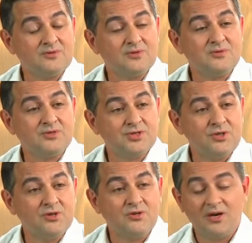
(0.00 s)
to
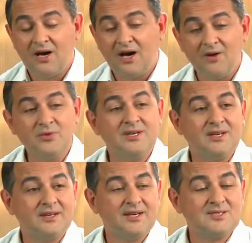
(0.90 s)
show how we
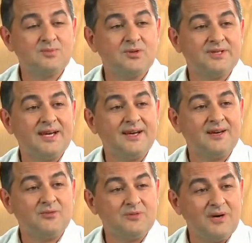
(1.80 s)
can explore
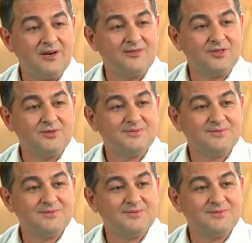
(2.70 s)
data with PowerView.